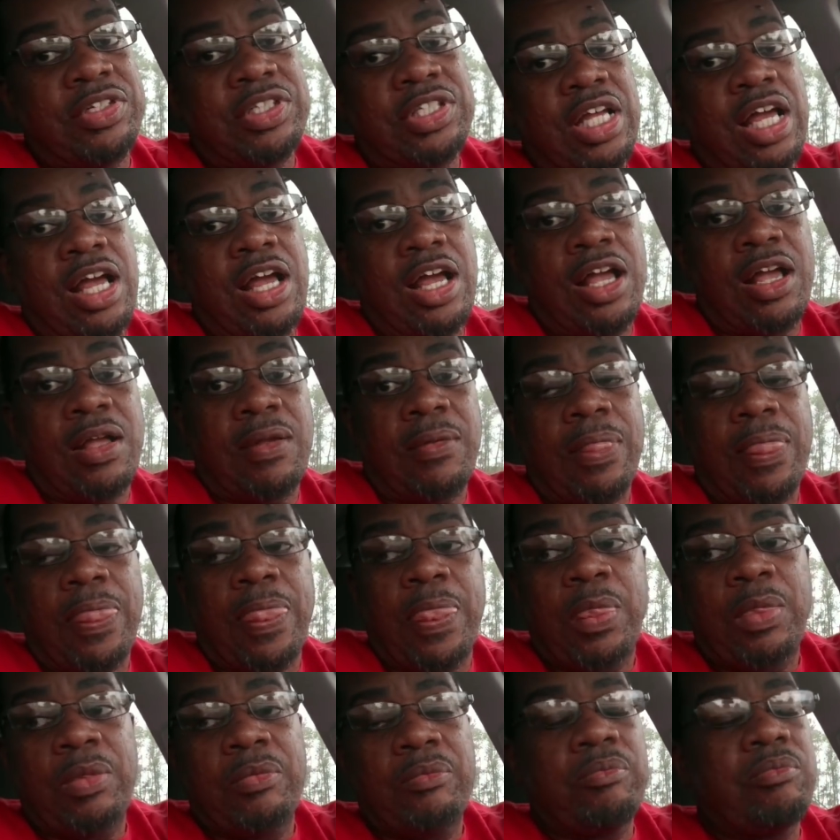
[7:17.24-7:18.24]
a job.
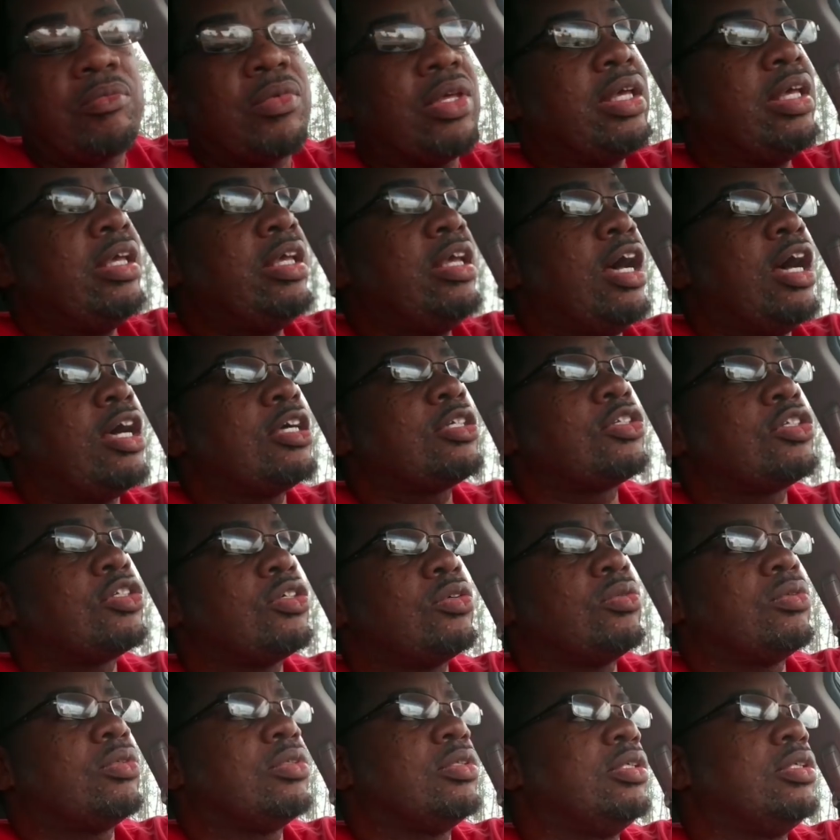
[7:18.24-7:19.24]
He hustle.